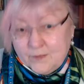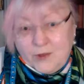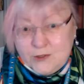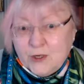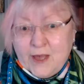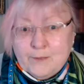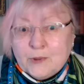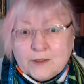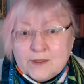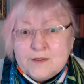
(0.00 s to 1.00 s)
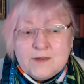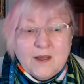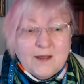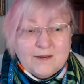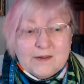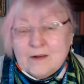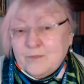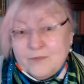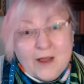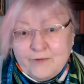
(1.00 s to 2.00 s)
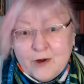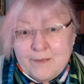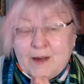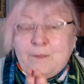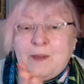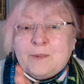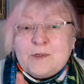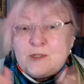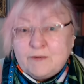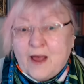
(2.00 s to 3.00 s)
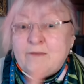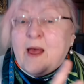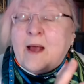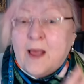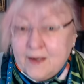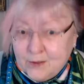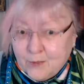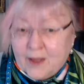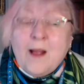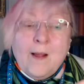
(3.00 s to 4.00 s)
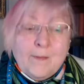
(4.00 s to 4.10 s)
He took 8 bullets. You know, not very many people survived that anyway,